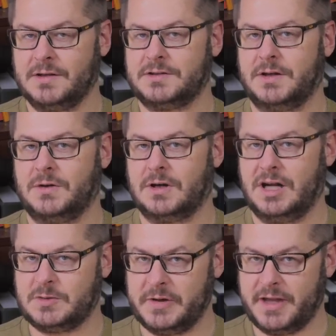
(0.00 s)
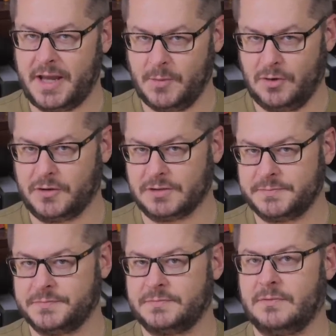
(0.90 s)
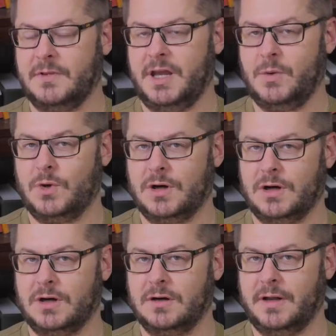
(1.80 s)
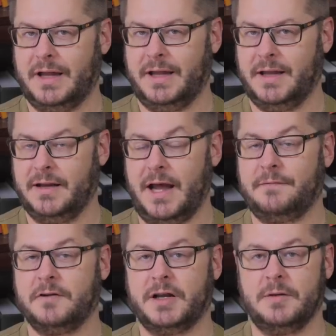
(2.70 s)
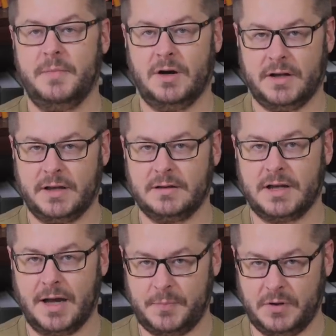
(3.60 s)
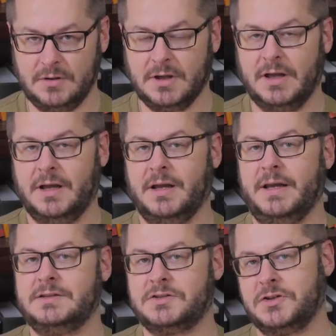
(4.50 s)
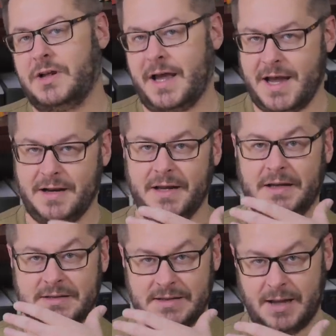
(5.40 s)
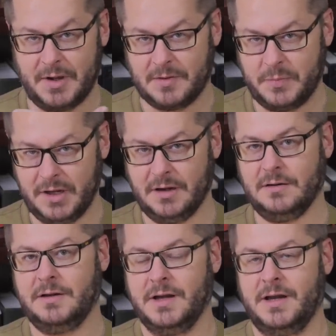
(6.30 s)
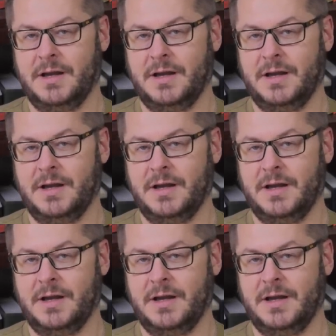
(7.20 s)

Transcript: So her husband came over. They were an African-American couple. He still had an Islamic beard.